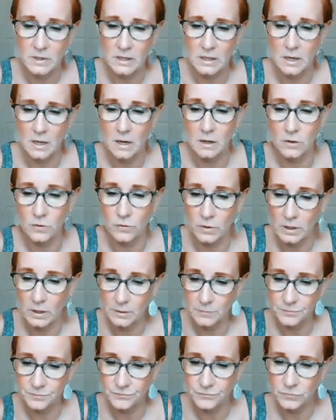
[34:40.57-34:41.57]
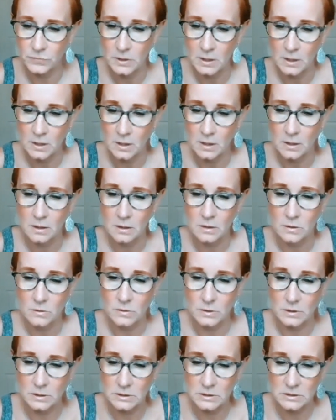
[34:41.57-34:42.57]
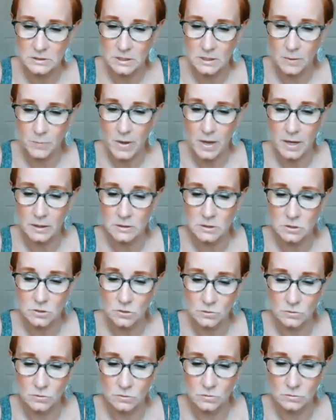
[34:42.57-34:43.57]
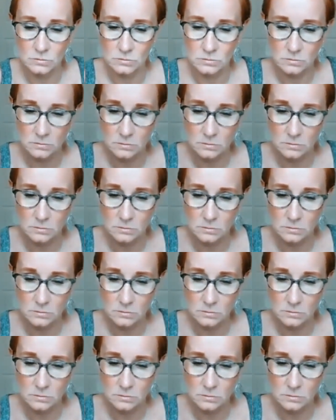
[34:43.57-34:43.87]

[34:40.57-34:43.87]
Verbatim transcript: getting hungry. right, let's get back to